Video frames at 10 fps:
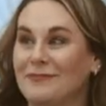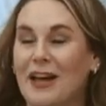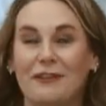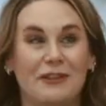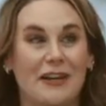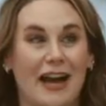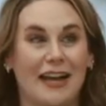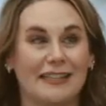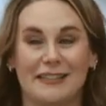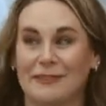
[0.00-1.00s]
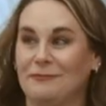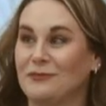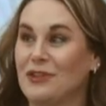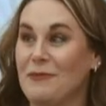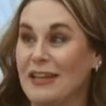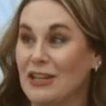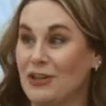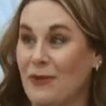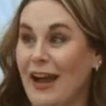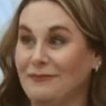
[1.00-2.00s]
Love you guys. You make us
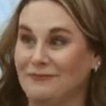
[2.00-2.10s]
your bride.